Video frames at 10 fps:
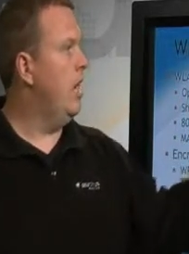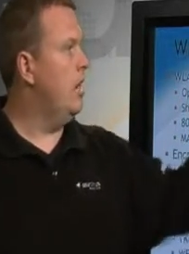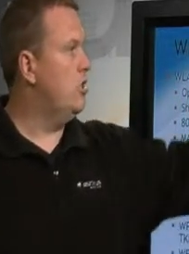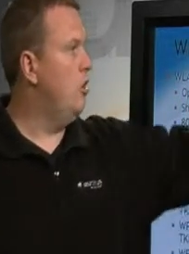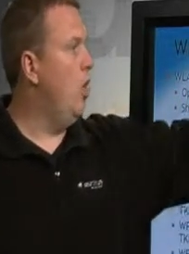
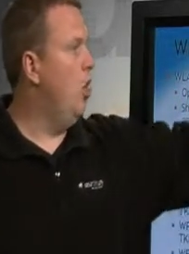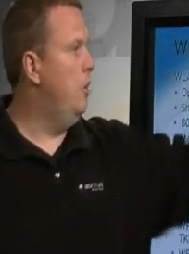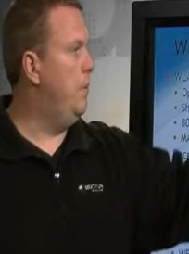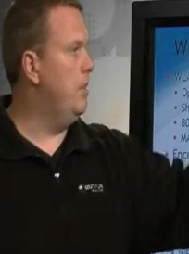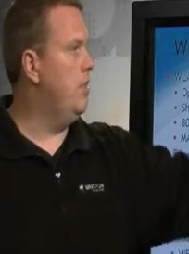So
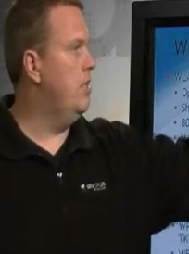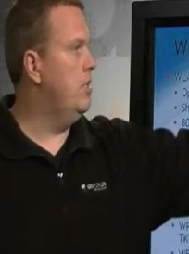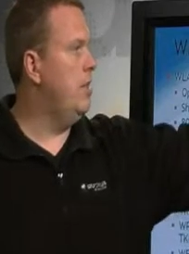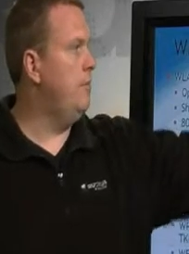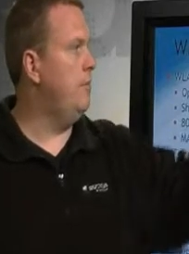open,
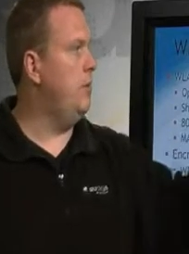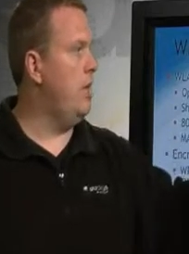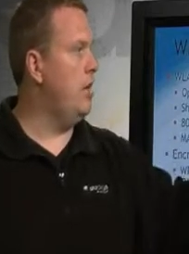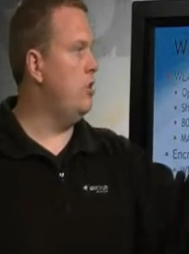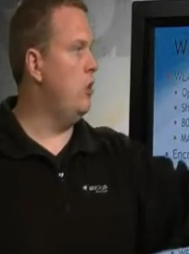
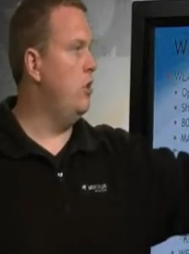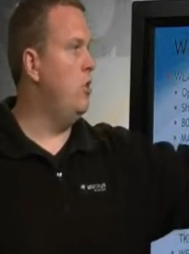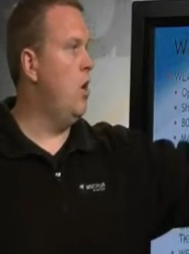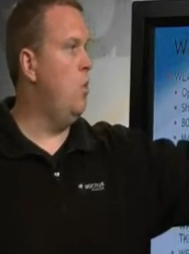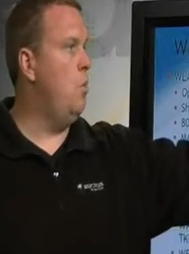WPA2
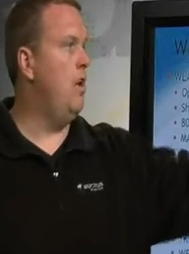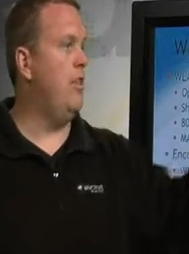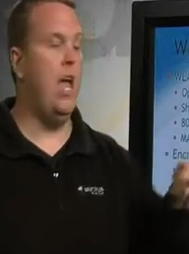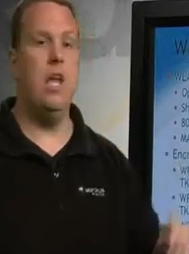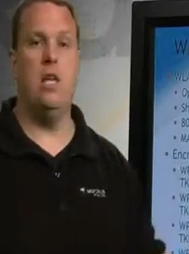with
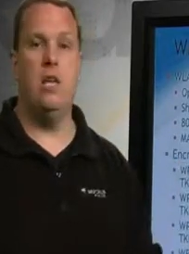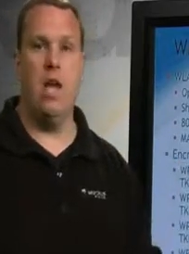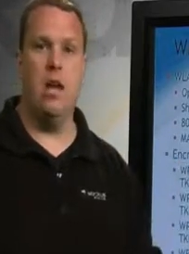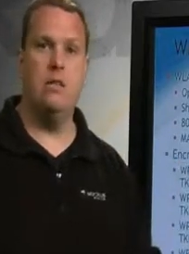AES